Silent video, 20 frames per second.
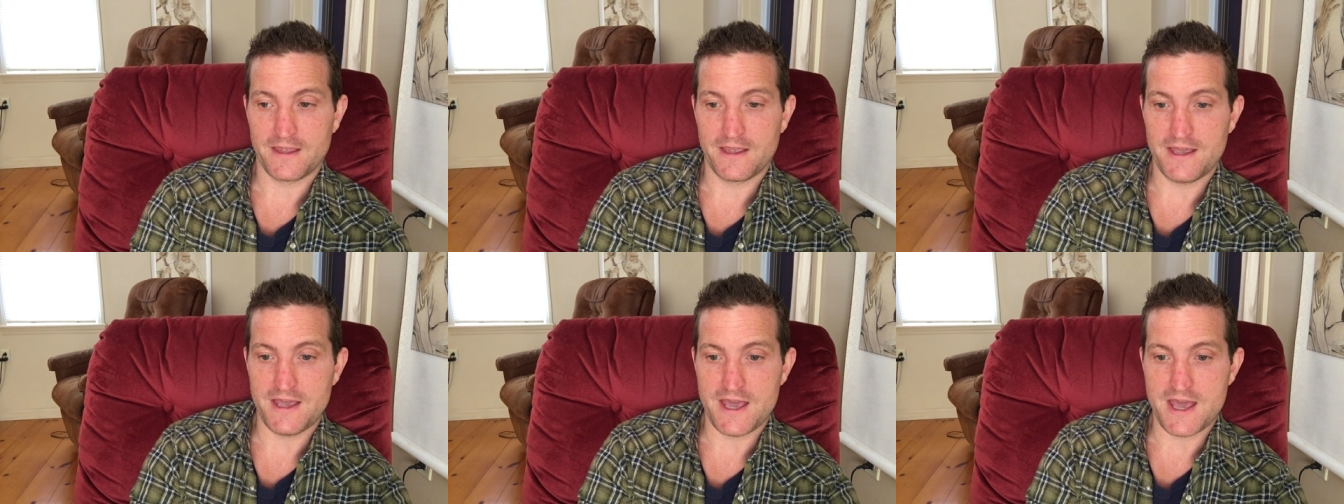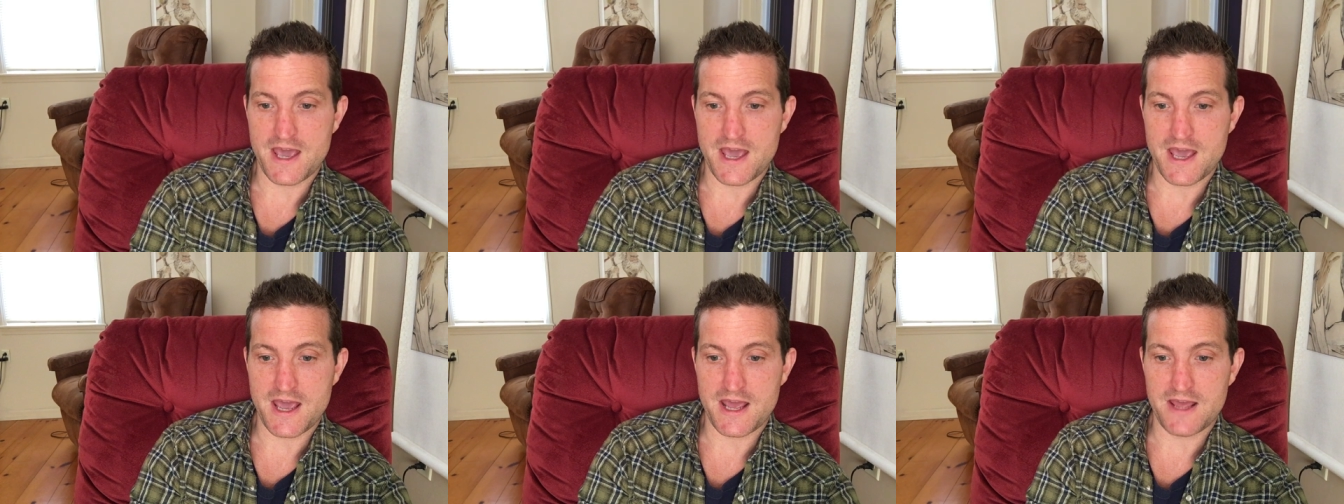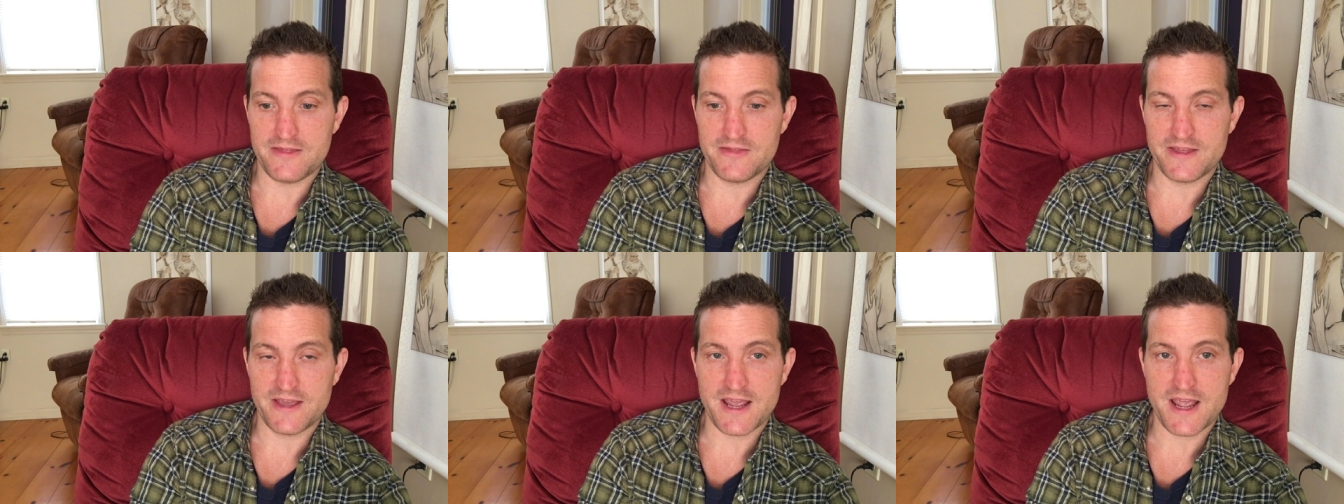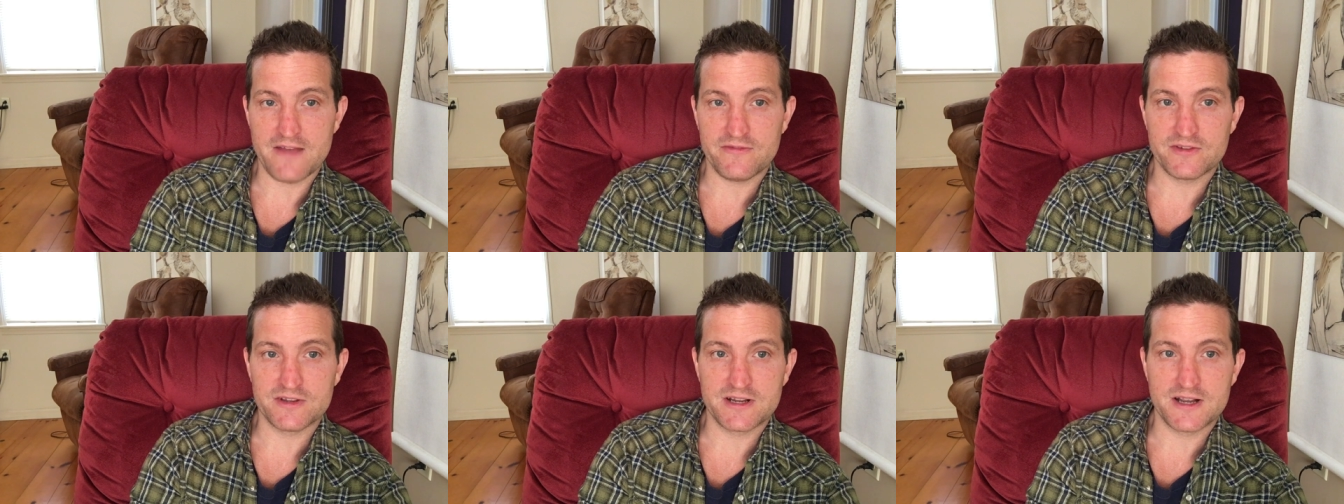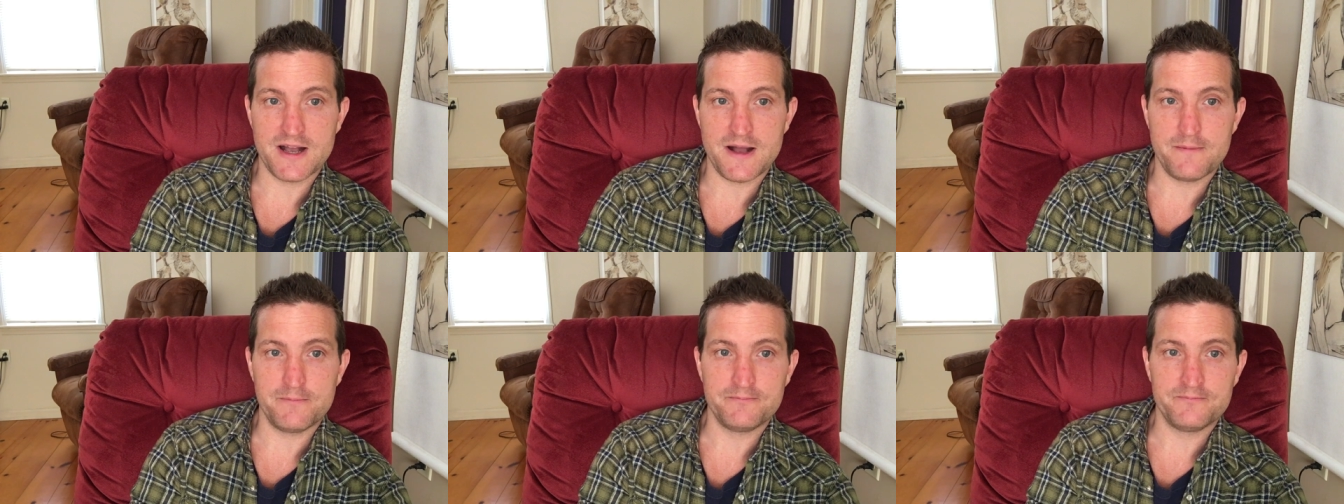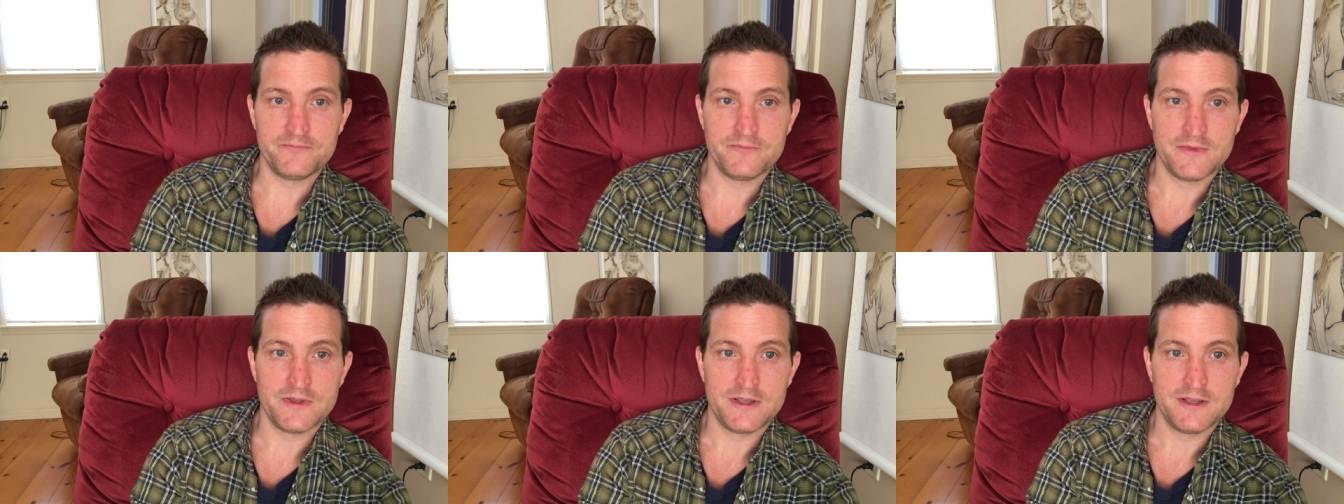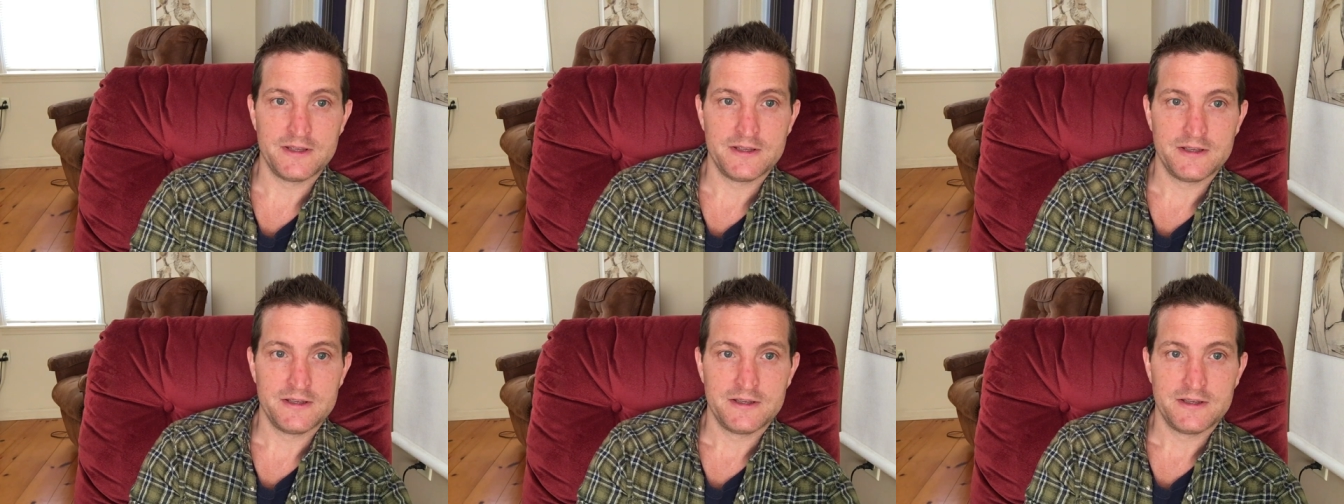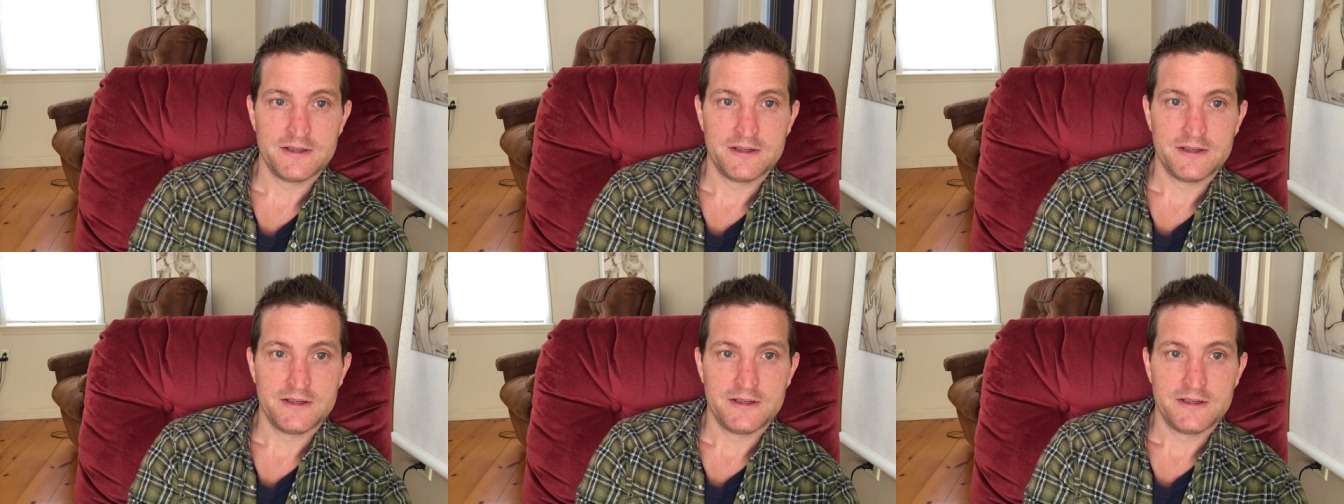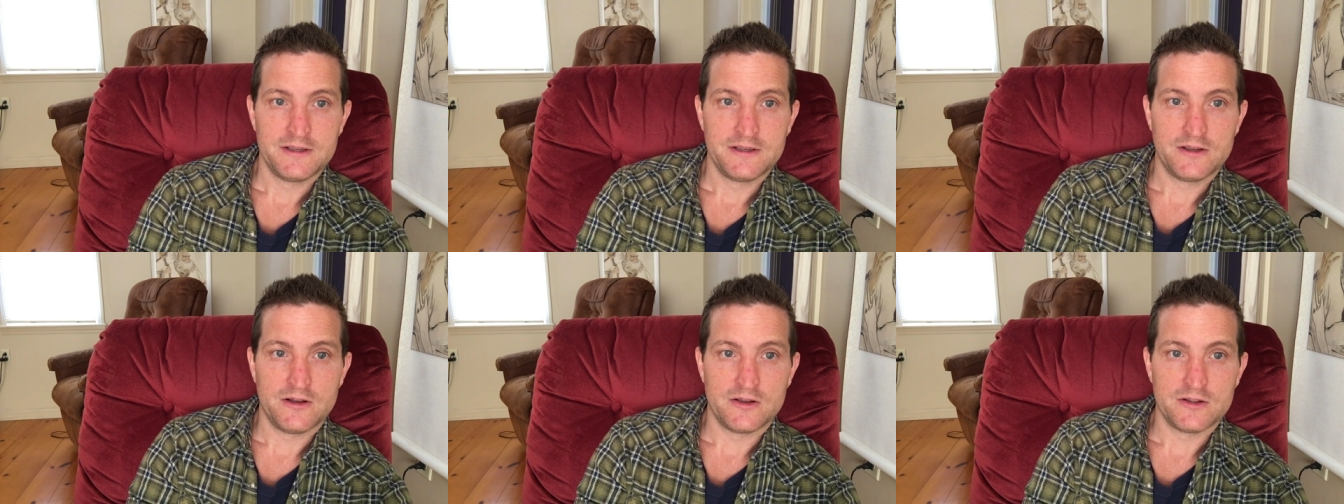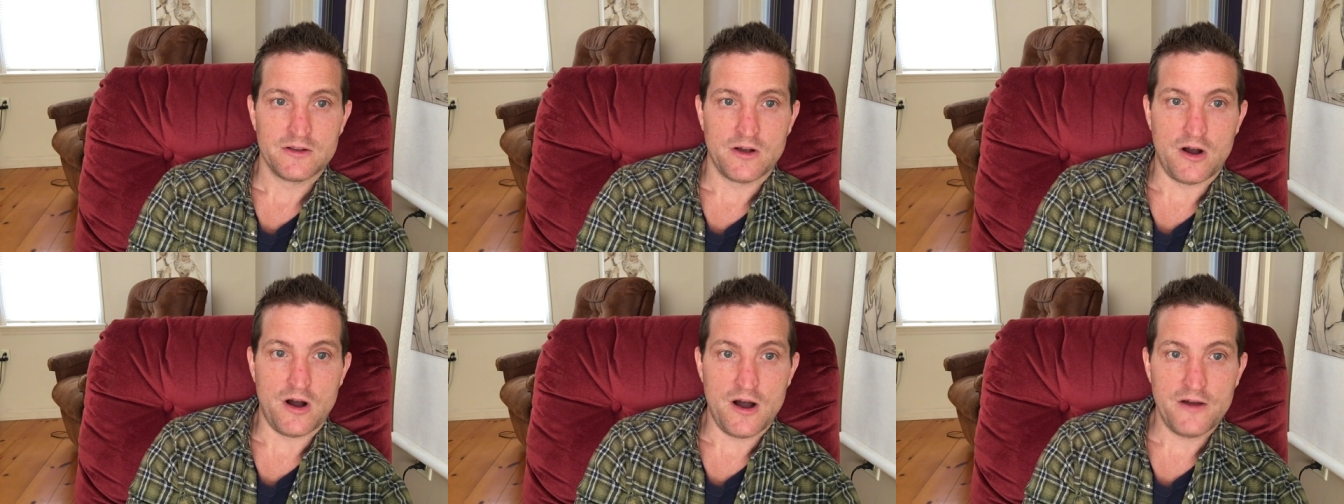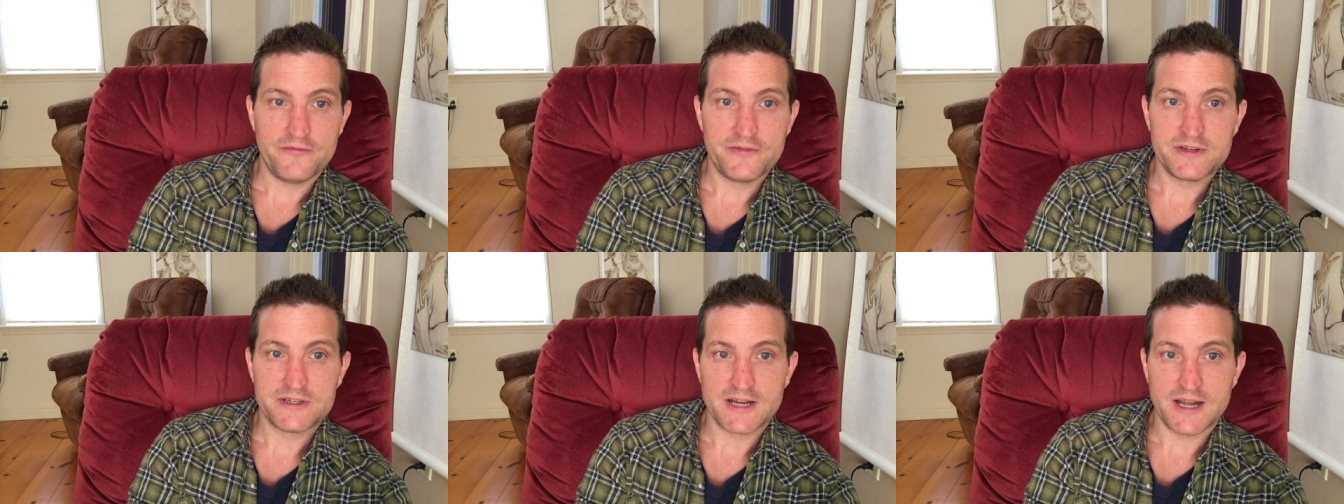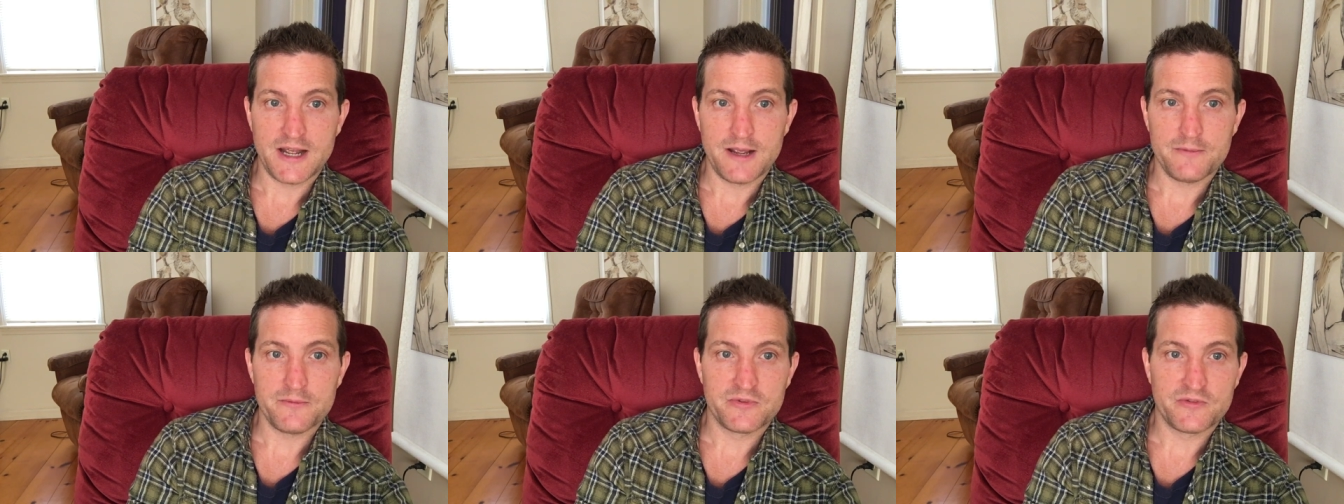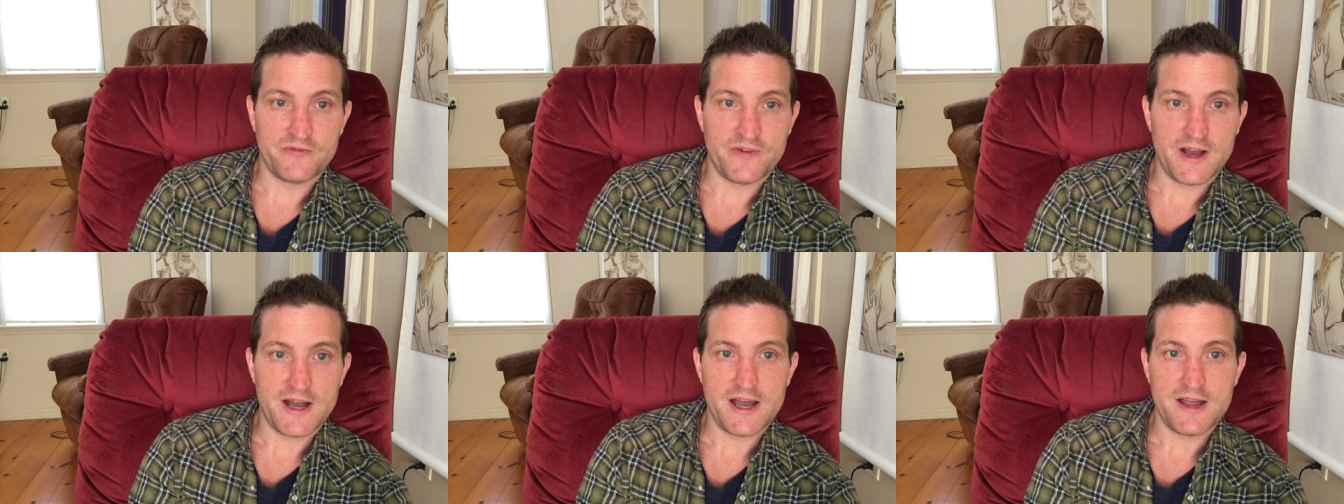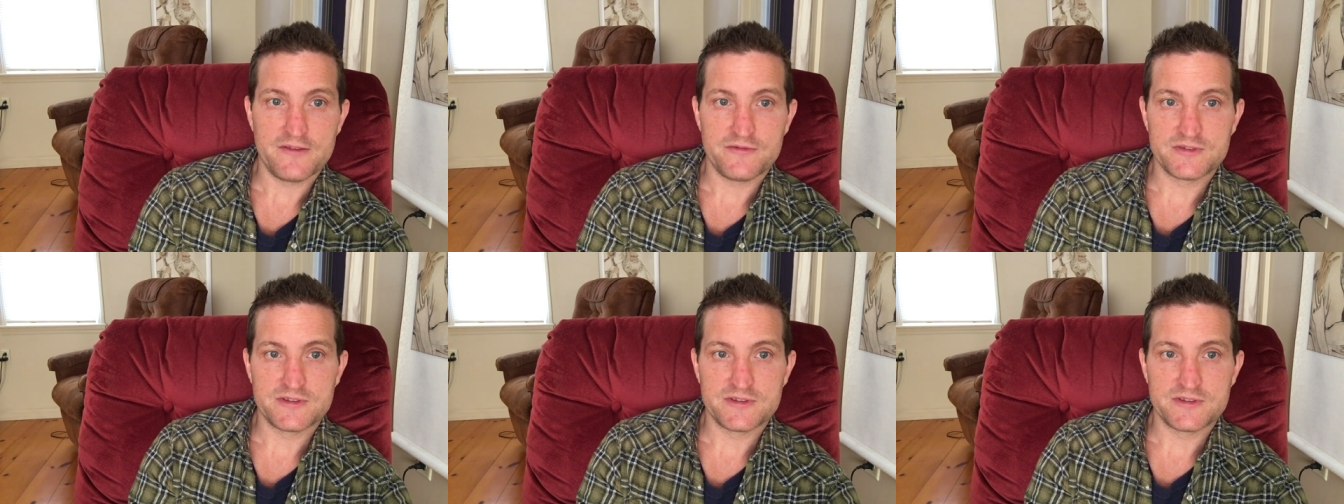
and they have to come oftentimes five,